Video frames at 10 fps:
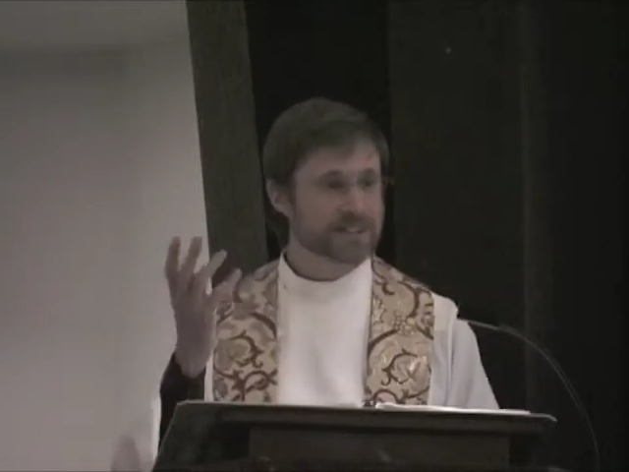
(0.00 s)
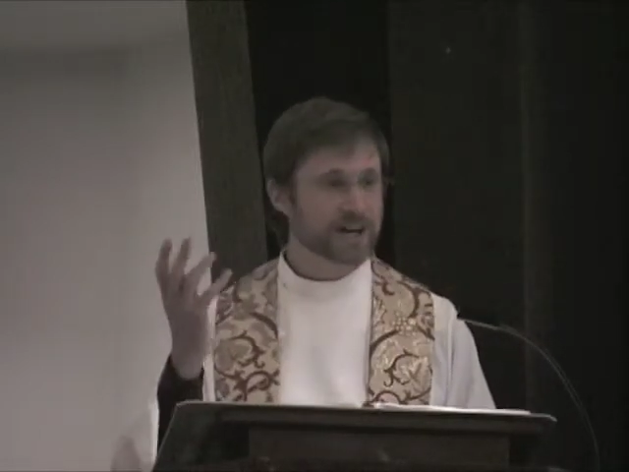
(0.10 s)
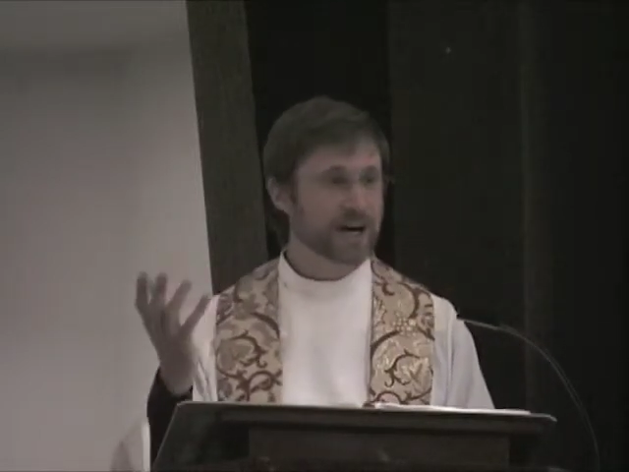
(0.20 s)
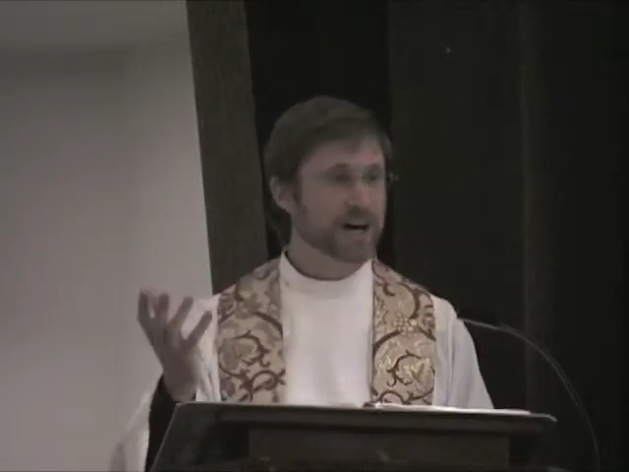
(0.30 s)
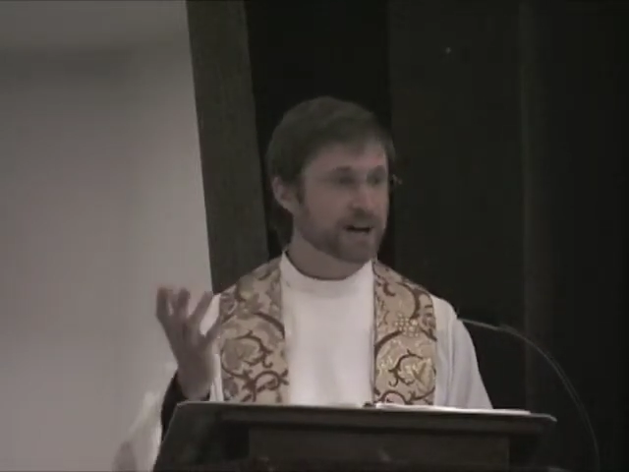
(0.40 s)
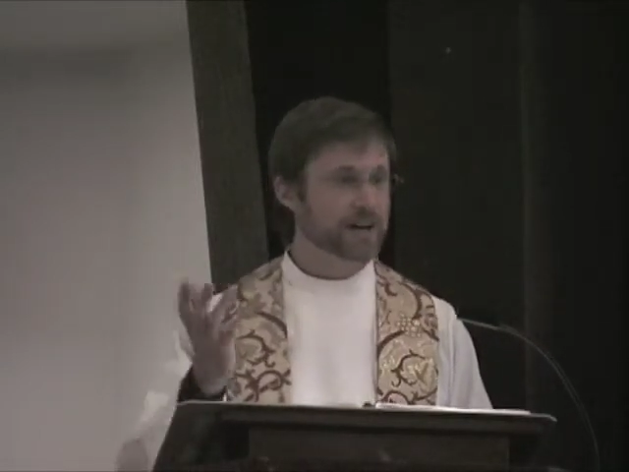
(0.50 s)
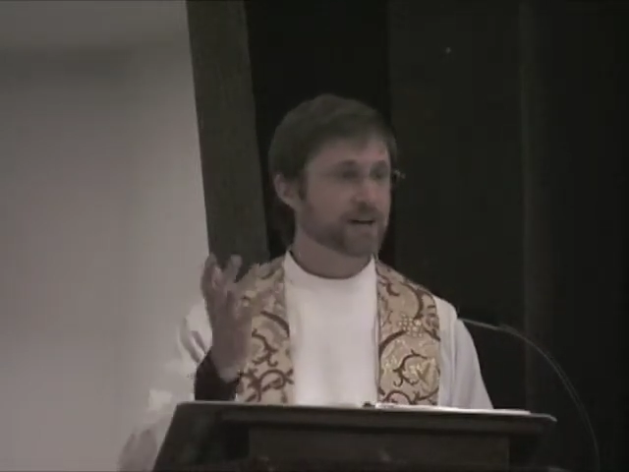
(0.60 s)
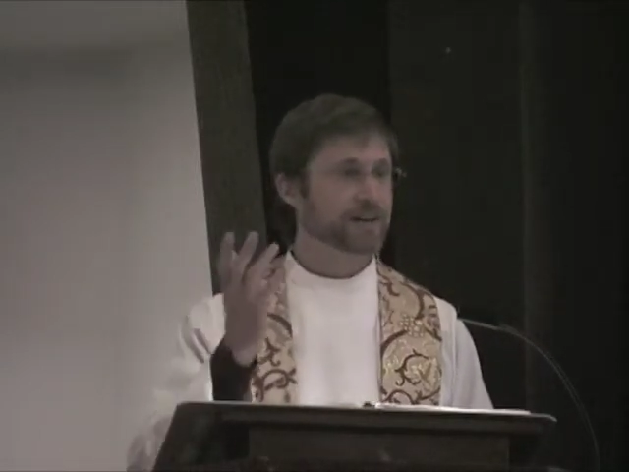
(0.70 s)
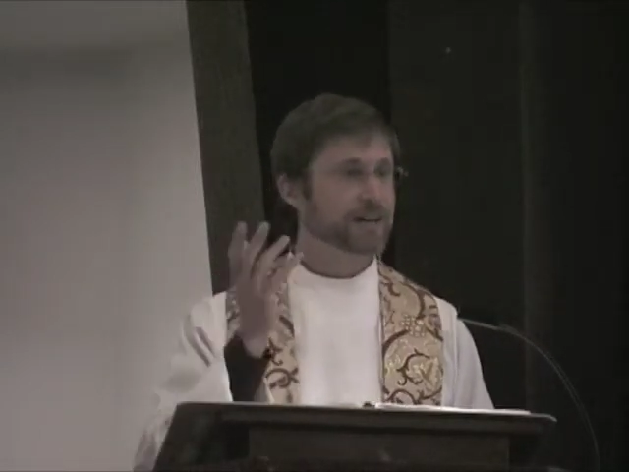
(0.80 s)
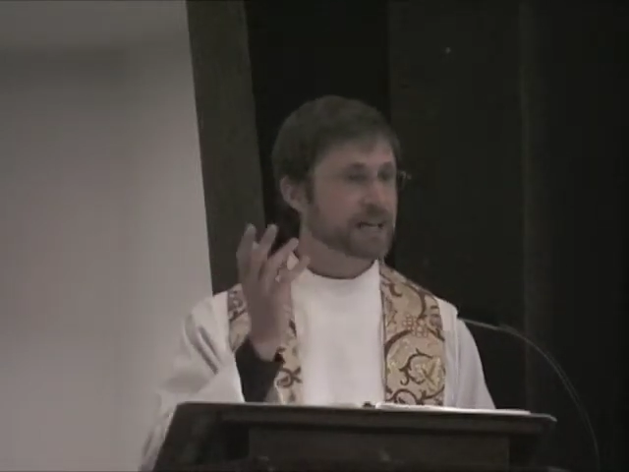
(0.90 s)
to
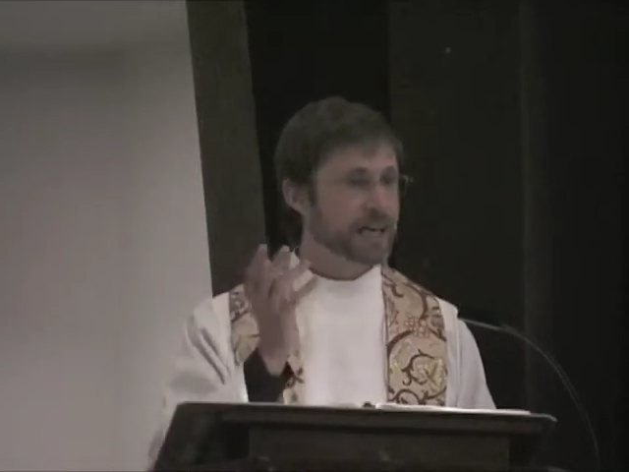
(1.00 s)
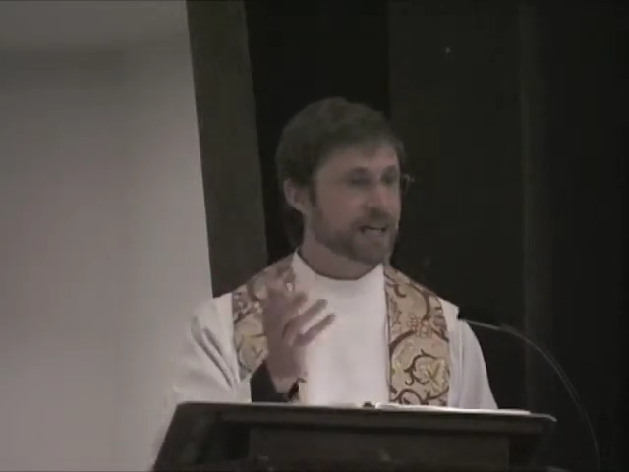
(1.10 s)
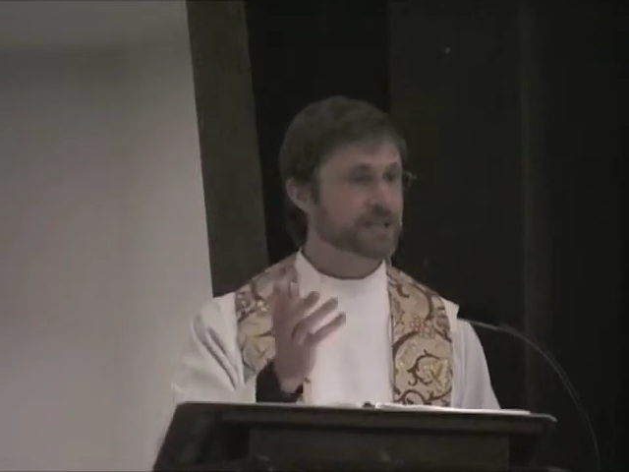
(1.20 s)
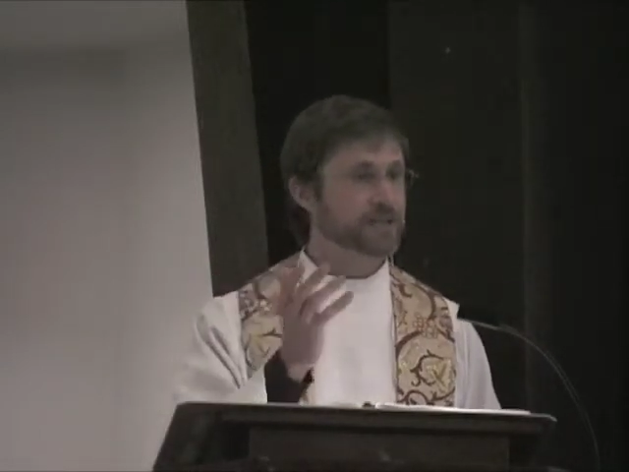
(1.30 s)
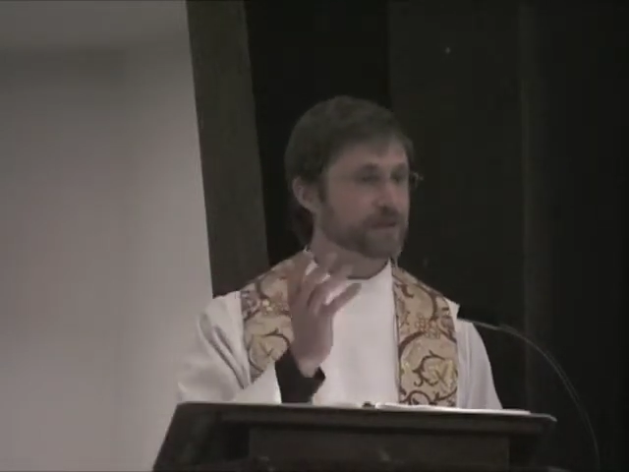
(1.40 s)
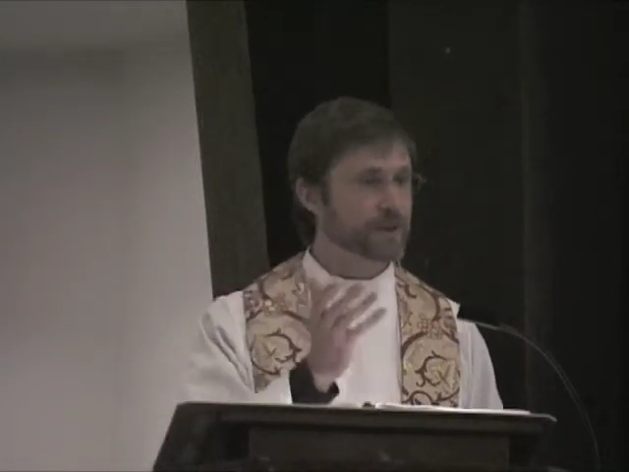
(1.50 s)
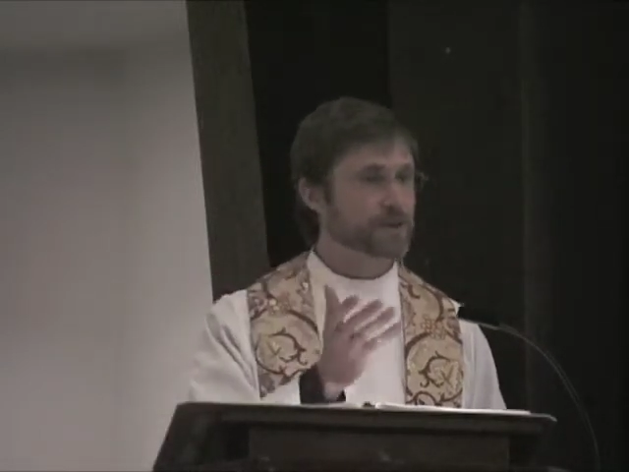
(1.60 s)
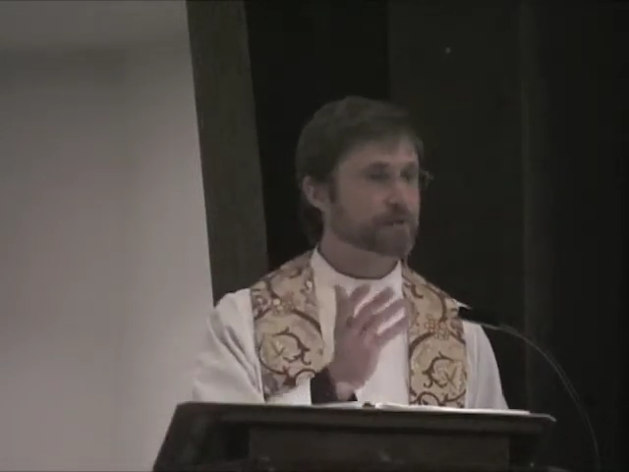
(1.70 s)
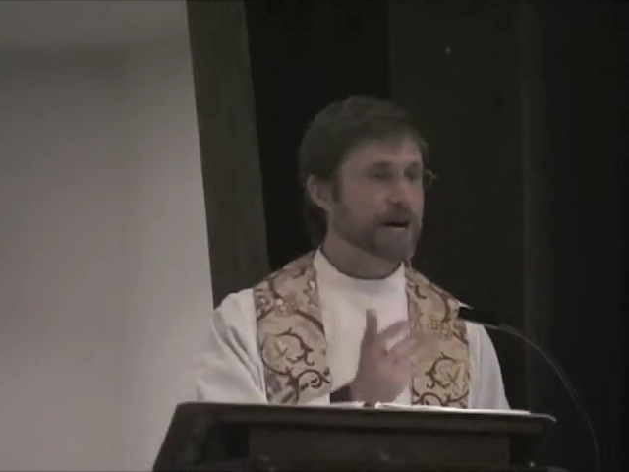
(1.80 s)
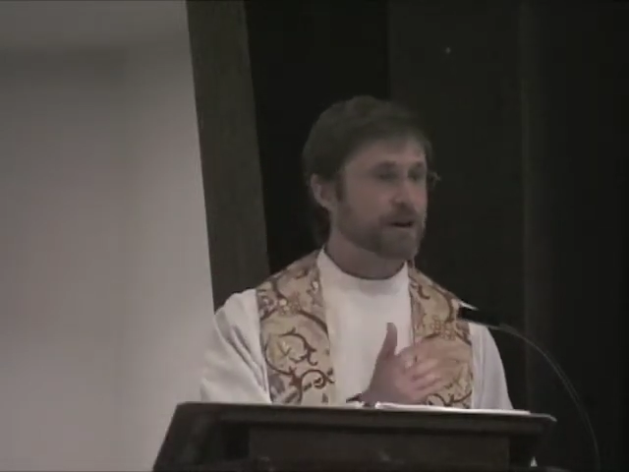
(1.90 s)
honor each of
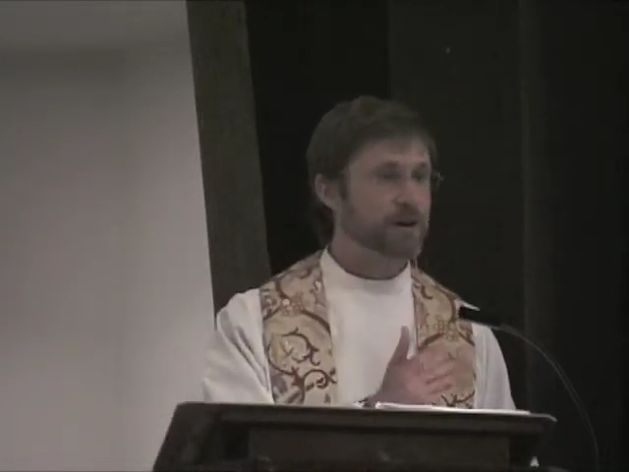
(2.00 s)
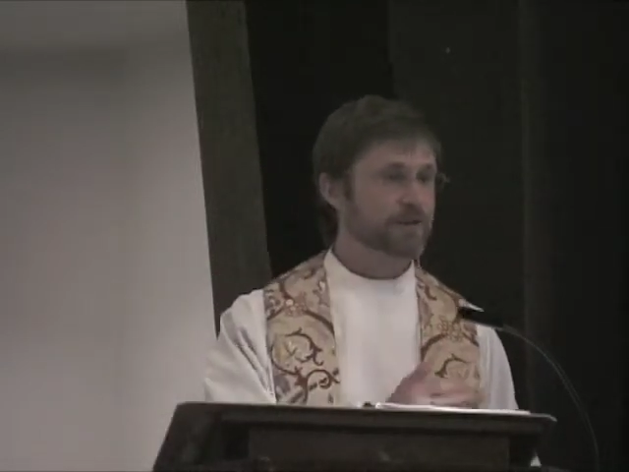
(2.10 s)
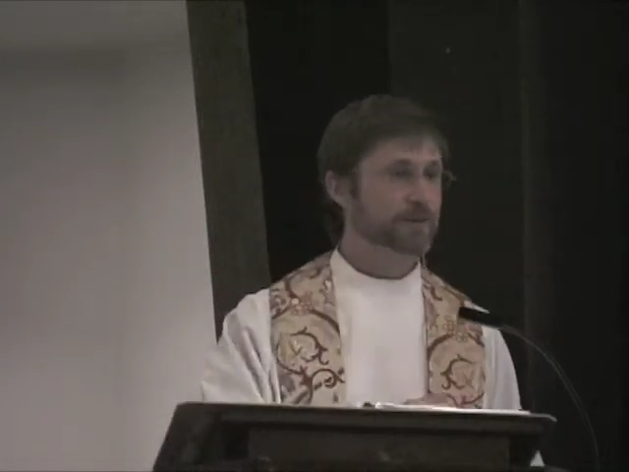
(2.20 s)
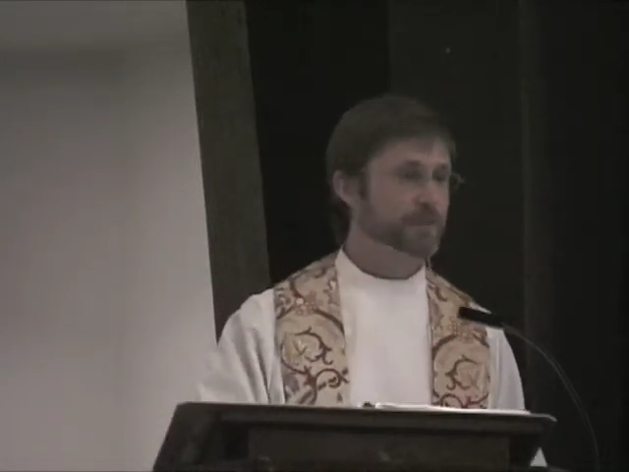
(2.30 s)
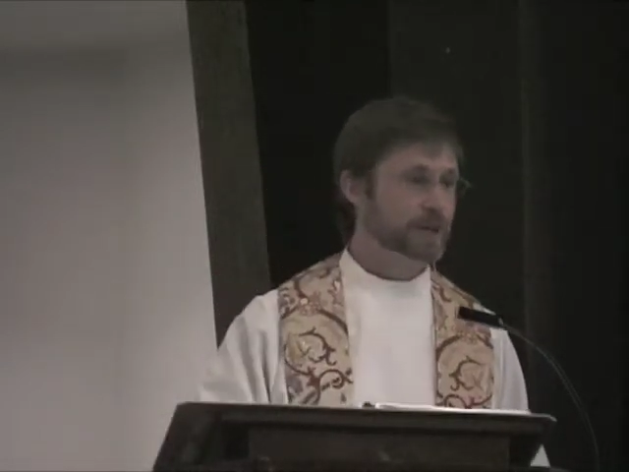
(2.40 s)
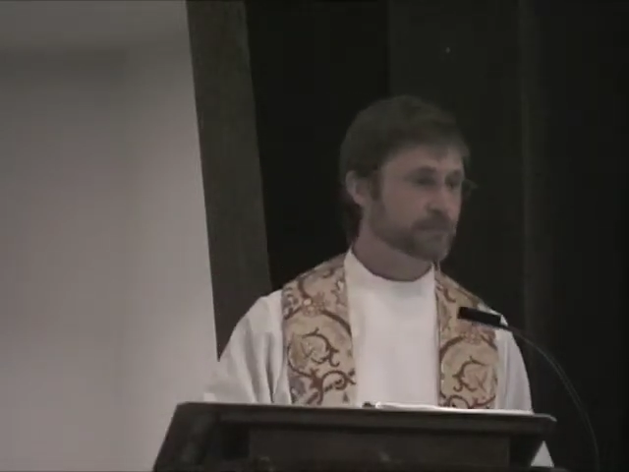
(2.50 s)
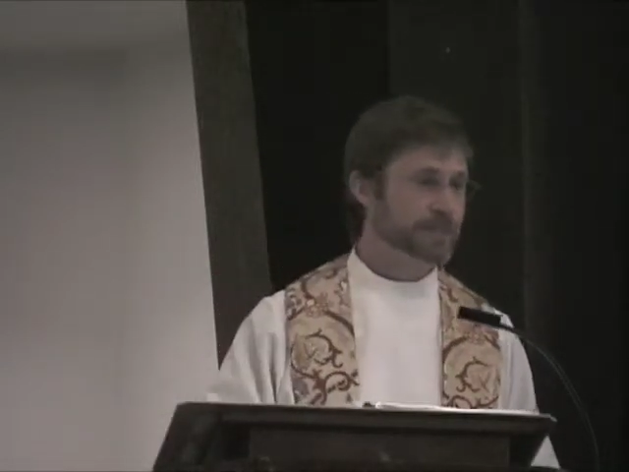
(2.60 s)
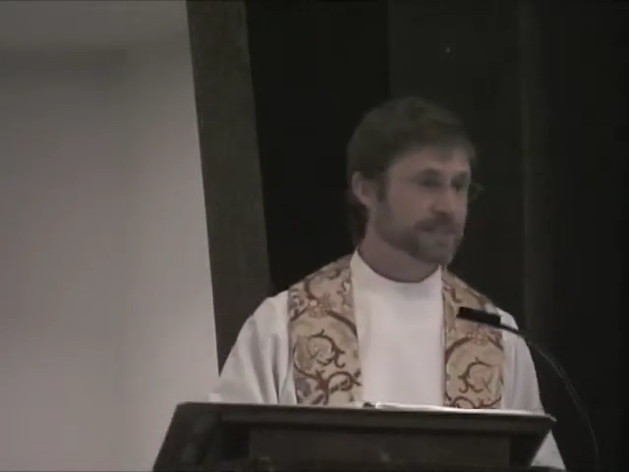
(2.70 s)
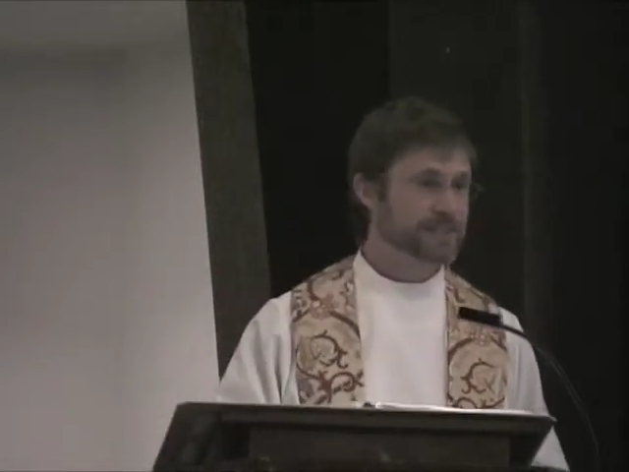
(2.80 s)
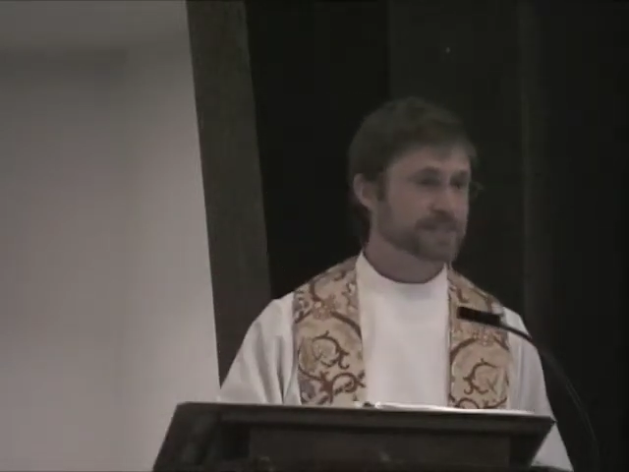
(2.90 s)
those powerful
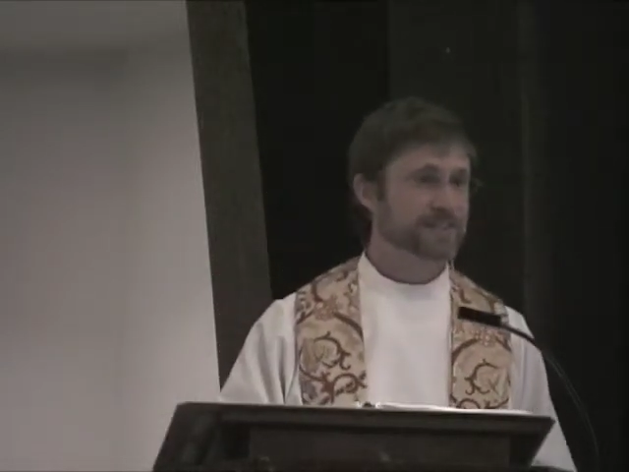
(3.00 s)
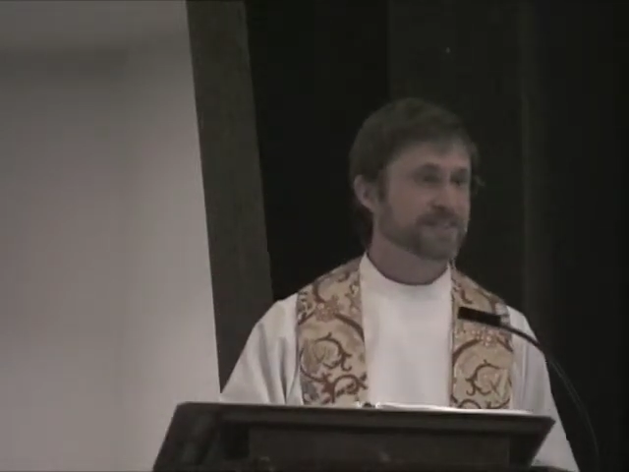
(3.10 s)
moments.